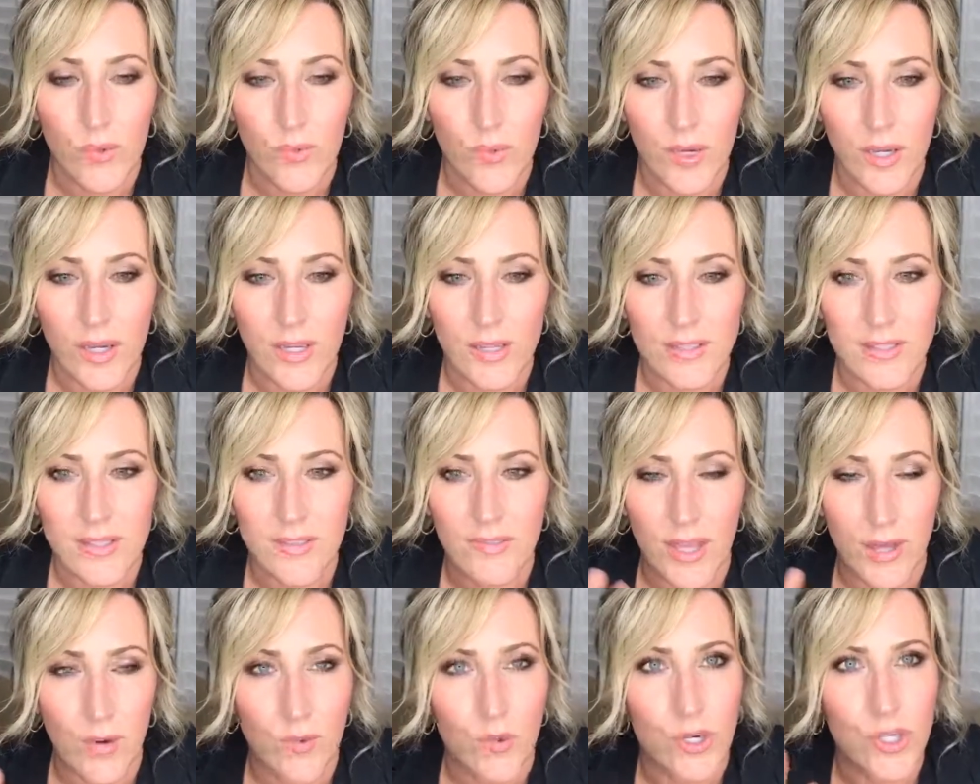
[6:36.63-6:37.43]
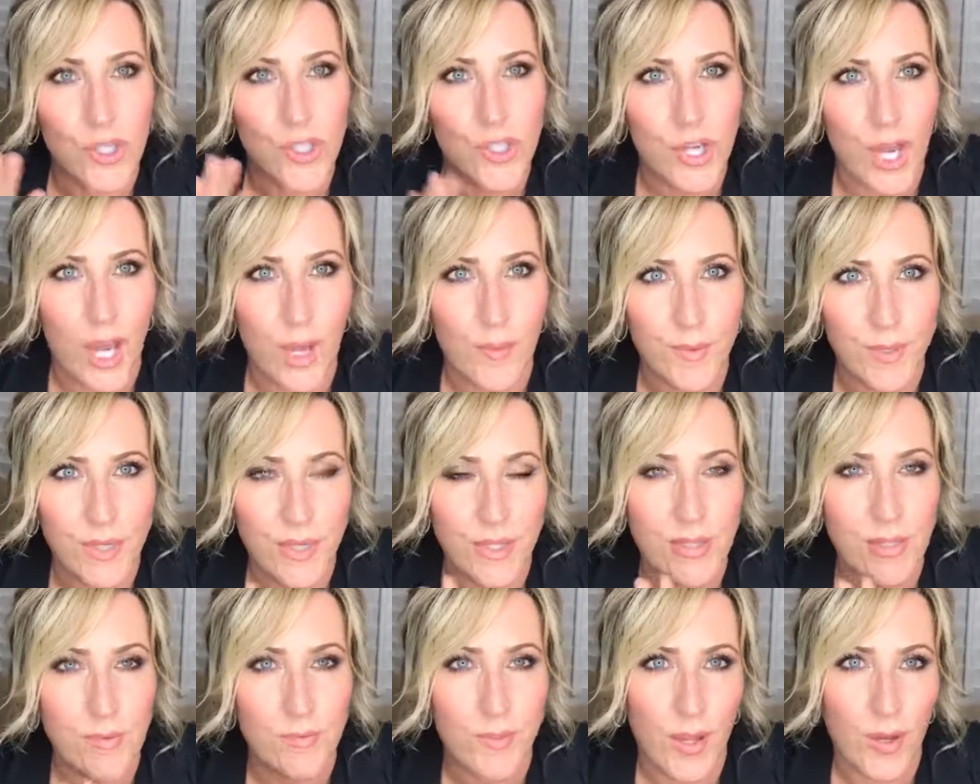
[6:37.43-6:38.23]
was they weren't shopping
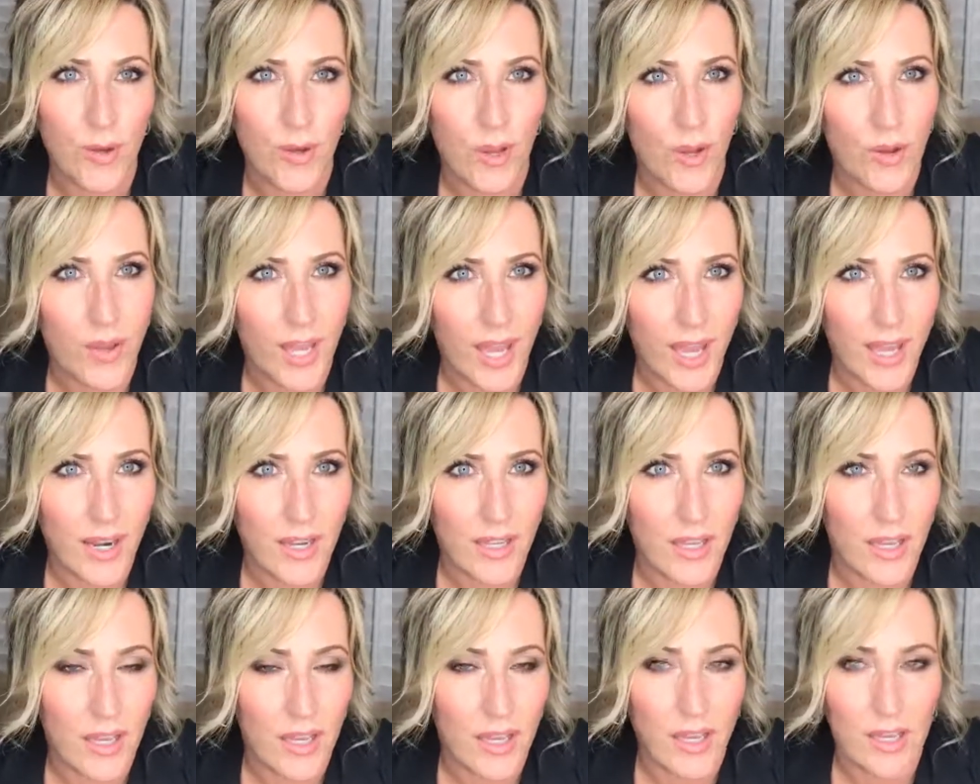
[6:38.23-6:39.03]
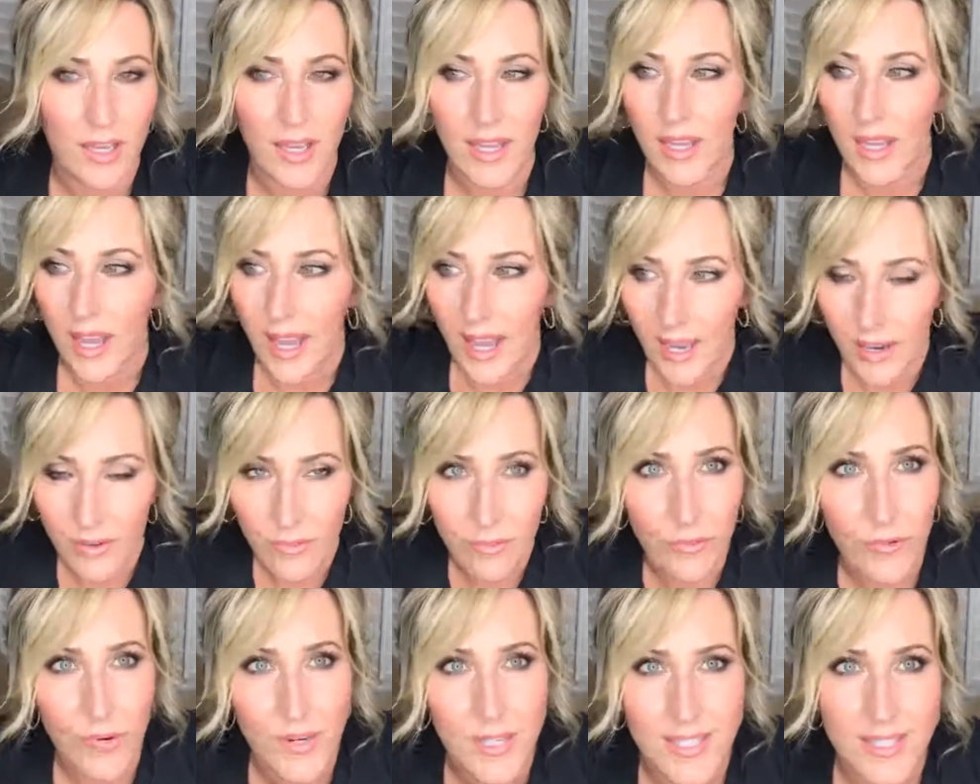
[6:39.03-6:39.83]
in the BOGO catalog.
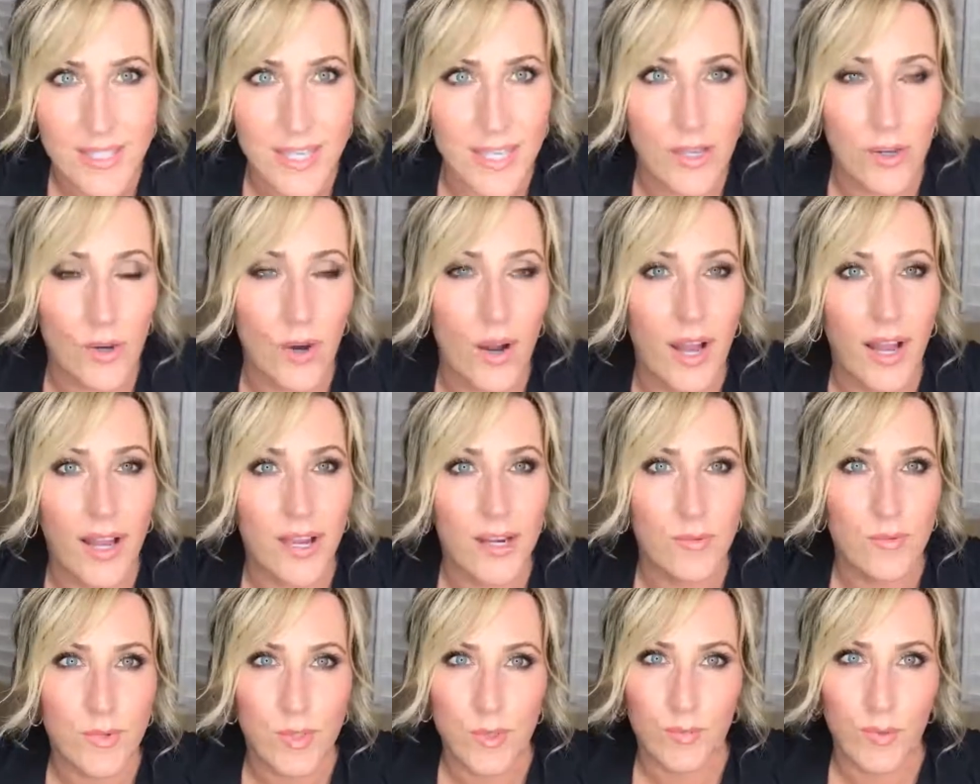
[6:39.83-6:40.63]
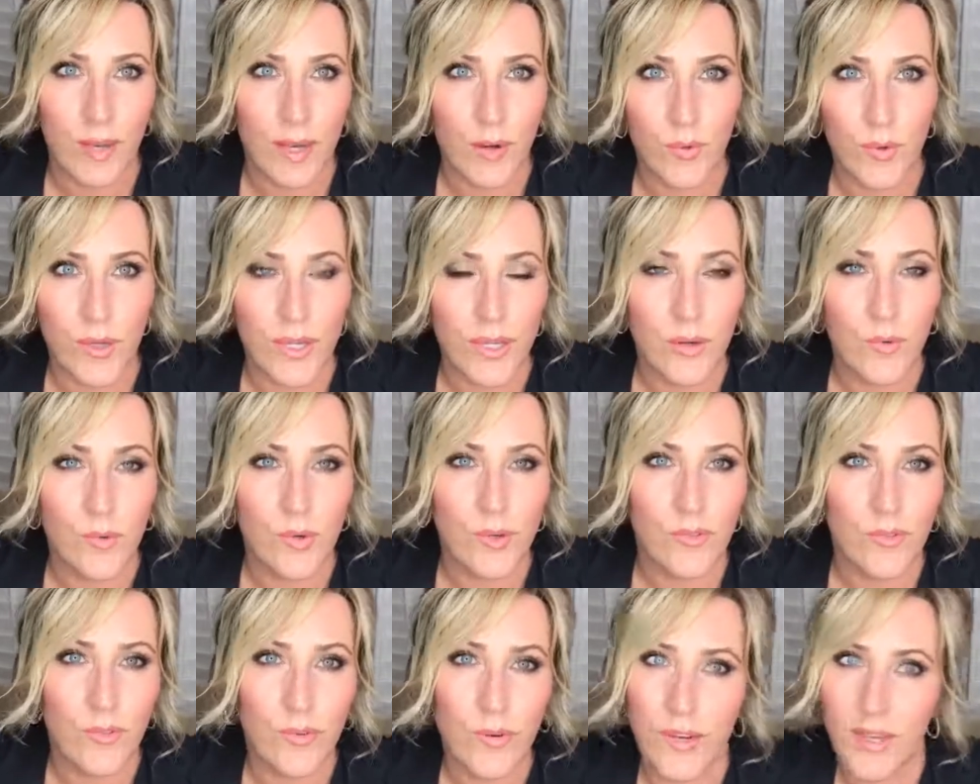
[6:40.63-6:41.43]
Every single item is buy one, get
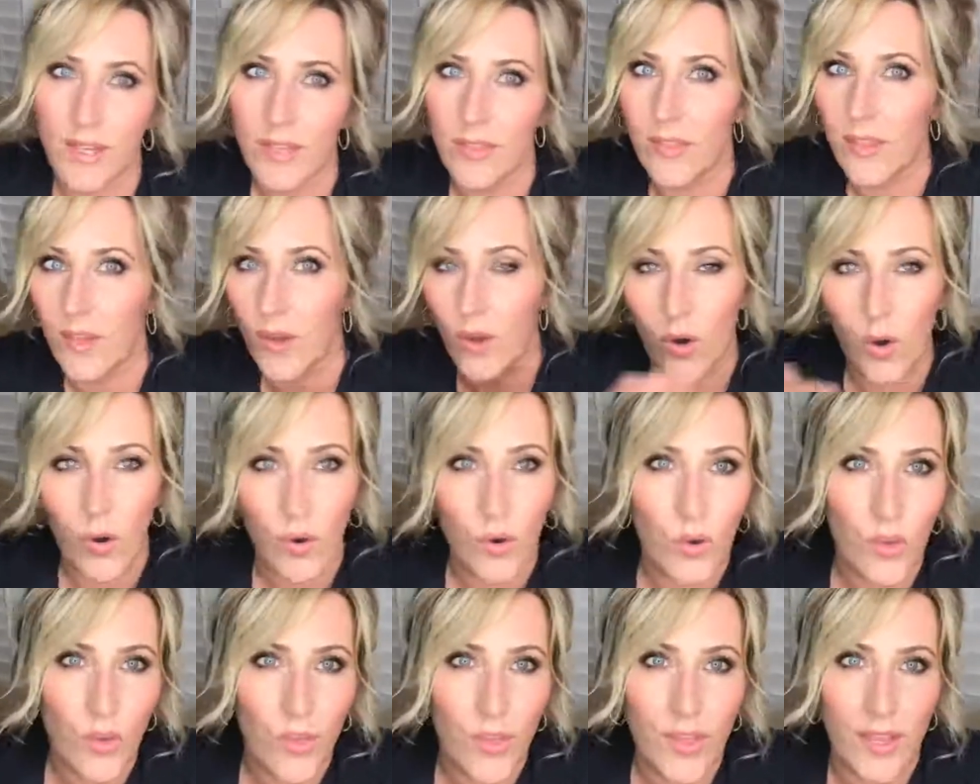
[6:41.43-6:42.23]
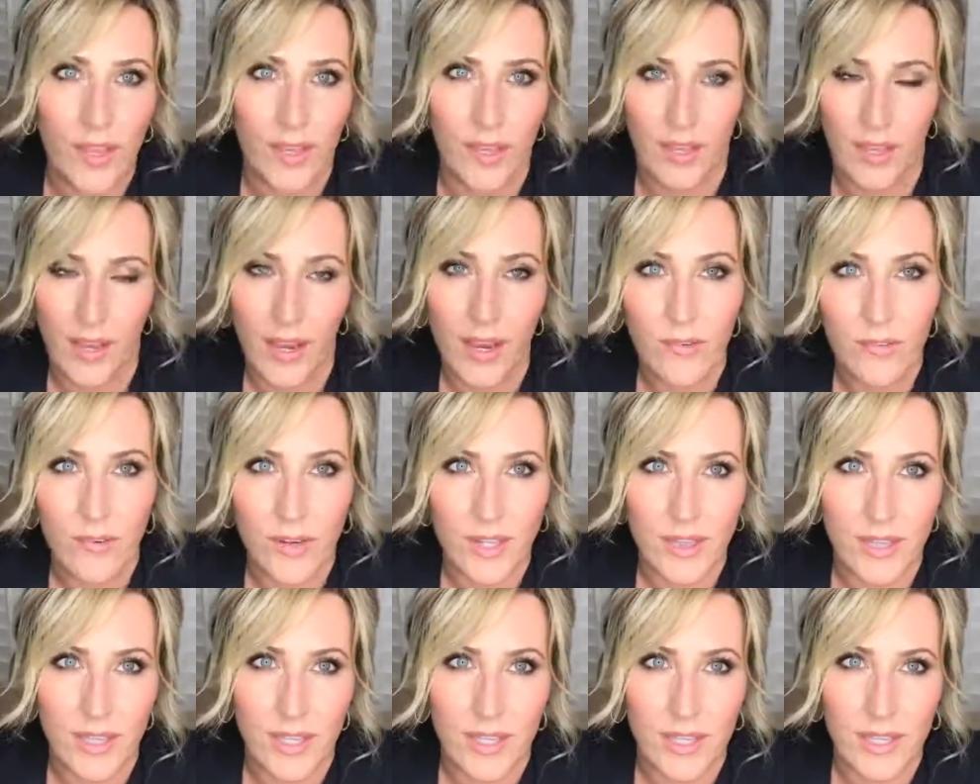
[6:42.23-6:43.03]
one free. The whole thing,
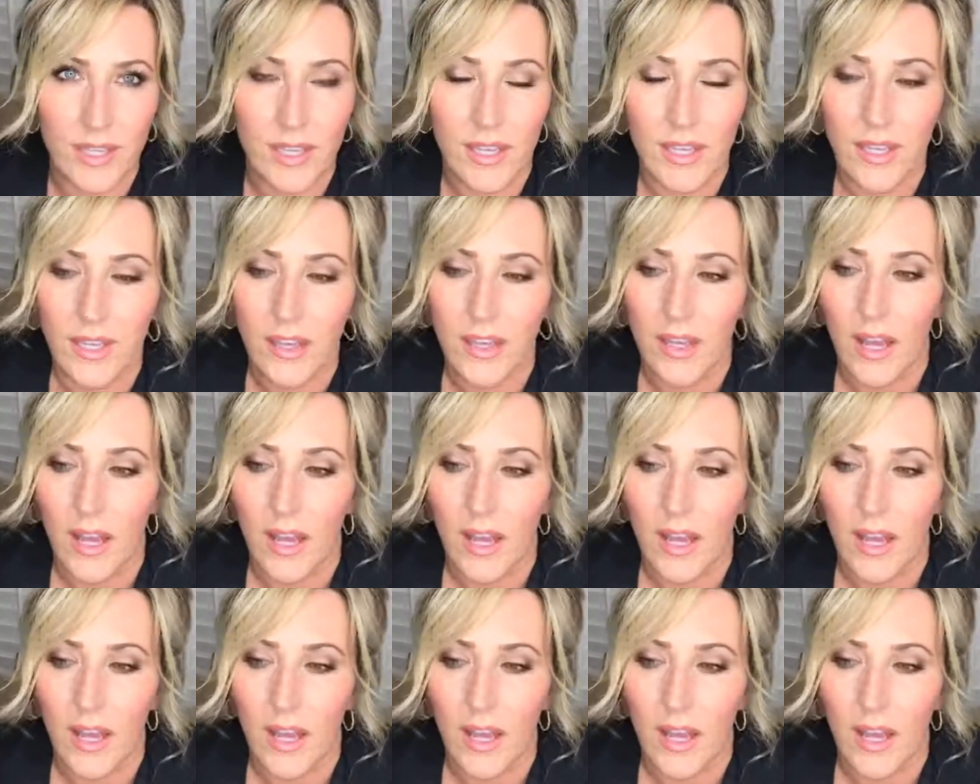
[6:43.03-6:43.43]
everything.